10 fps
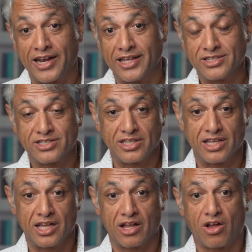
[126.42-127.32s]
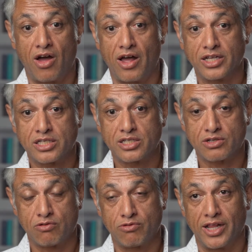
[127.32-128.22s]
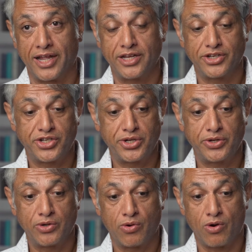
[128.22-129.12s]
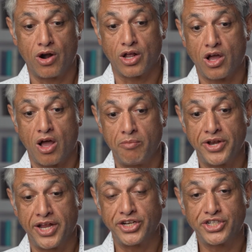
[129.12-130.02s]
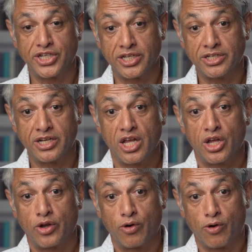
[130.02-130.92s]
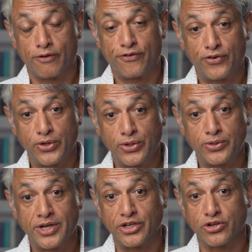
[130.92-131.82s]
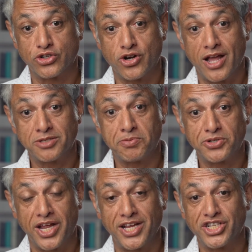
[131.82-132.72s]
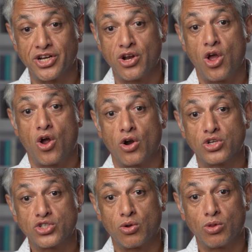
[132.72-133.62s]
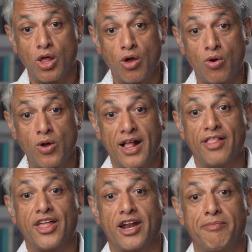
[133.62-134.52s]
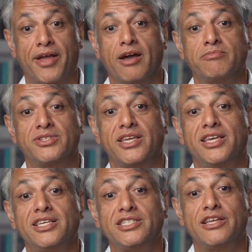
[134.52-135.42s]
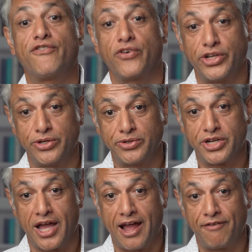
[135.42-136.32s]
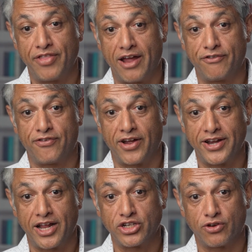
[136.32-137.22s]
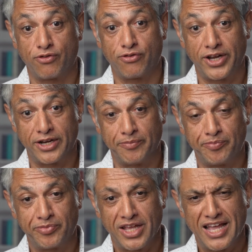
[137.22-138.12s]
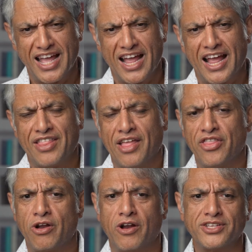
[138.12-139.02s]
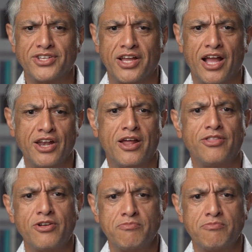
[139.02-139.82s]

is the costs related to your accommodation, your food, and your transportation, are so low that it becomes easy for you to have that financial freedom. Then there is another